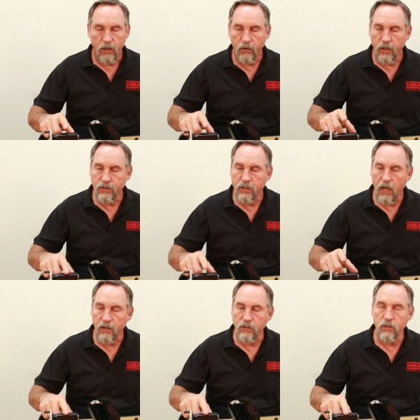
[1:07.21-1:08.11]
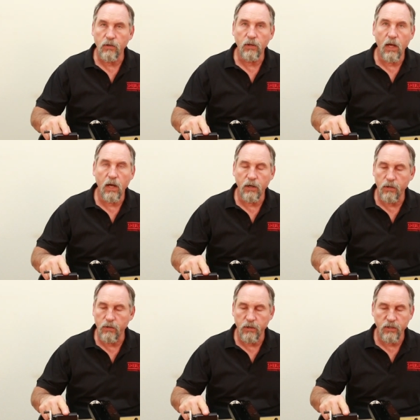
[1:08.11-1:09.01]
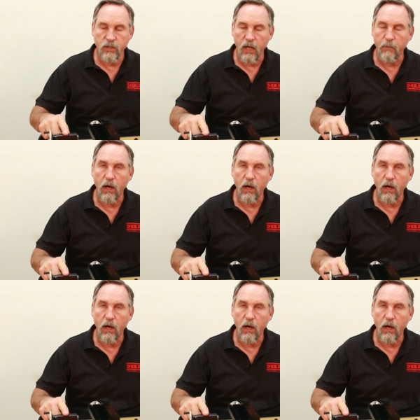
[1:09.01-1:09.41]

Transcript: your headstock is no longer the same